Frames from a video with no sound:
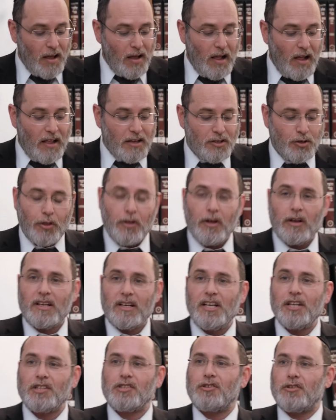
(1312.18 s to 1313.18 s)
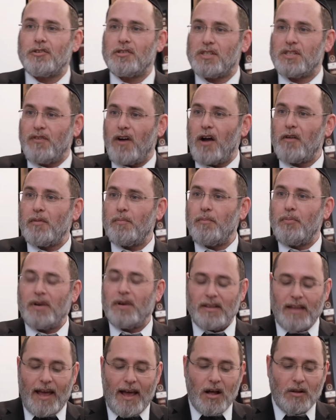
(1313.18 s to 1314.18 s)
So the Kitzer Svarim
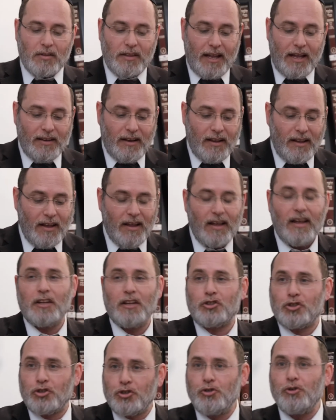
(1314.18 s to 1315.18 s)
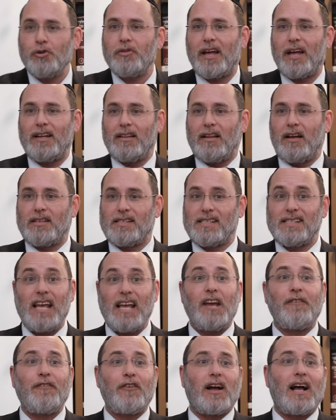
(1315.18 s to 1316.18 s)
bring down that it's true that in the
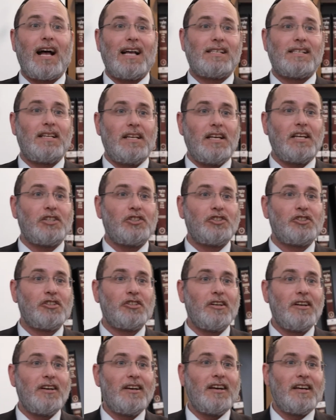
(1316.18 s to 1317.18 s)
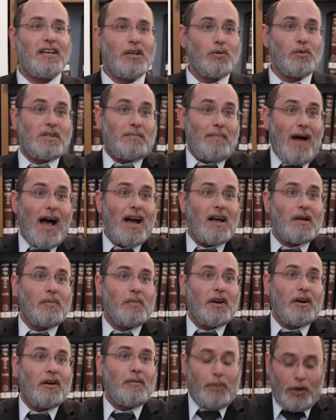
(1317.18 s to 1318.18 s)
Sefer Chazon Ish, he was
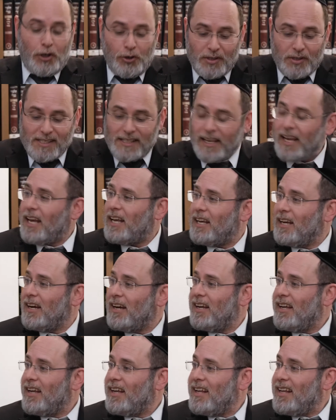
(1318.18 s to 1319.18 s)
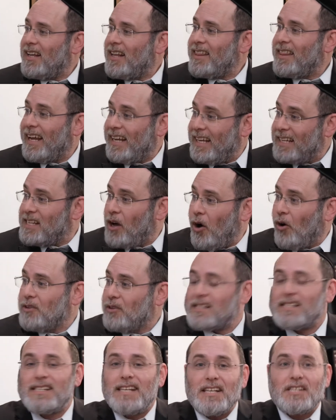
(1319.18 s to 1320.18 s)
machmir, but you see that his own
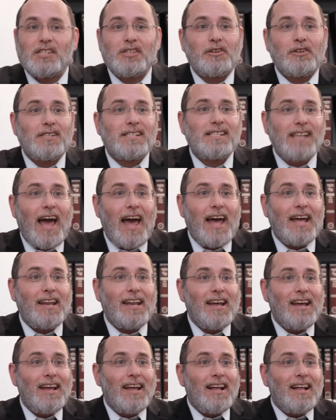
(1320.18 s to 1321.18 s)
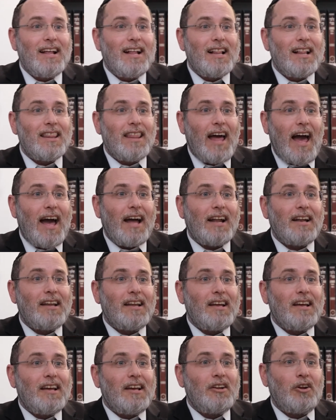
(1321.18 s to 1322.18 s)
sister said that,
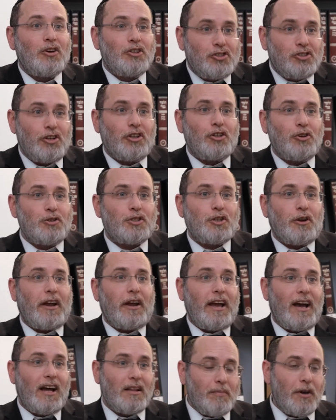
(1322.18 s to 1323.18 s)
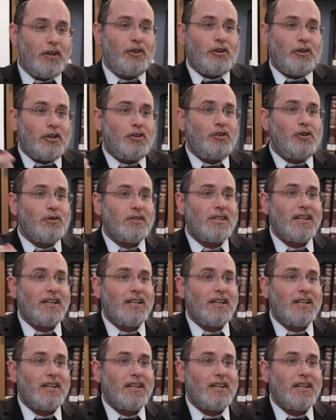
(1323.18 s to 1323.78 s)
you shouldn't use your hand, but you could use a